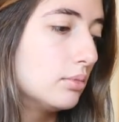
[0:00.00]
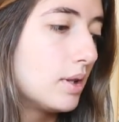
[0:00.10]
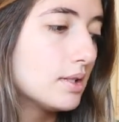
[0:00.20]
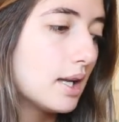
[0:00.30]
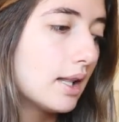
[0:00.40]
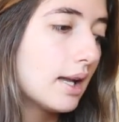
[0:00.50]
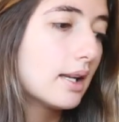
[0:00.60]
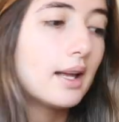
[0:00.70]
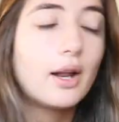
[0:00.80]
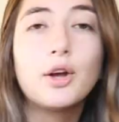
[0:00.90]
once I
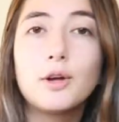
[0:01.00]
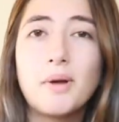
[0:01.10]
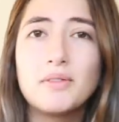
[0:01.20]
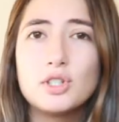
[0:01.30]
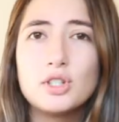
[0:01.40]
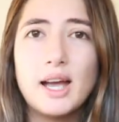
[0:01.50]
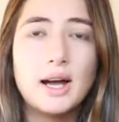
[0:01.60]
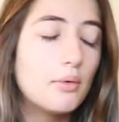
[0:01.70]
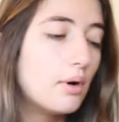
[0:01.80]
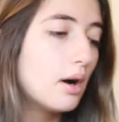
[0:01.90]
like get home, have a
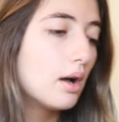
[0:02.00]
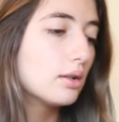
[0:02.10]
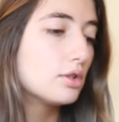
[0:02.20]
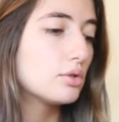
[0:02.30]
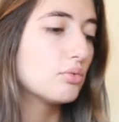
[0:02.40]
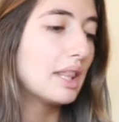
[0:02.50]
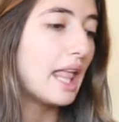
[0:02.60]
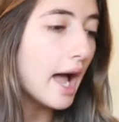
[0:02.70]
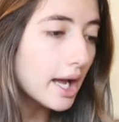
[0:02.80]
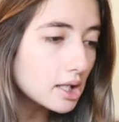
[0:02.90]
shower, just
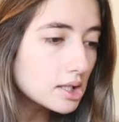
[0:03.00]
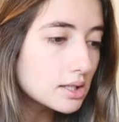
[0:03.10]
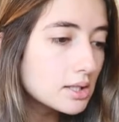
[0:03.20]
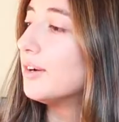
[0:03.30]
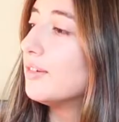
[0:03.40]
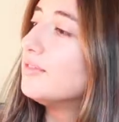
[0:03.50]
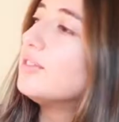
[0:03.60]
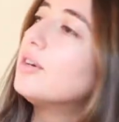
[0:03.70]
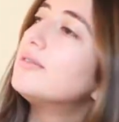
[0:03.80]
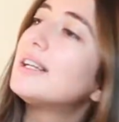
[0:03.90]
relax. So
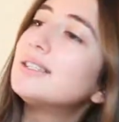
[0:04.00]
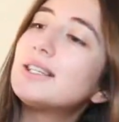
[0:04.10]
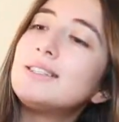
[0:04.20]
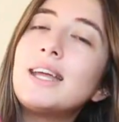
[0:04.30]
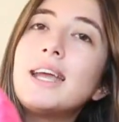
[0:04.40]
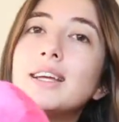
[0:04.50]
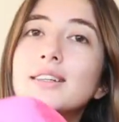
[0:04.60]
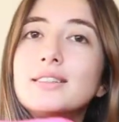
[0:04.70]
for Valentine's Day,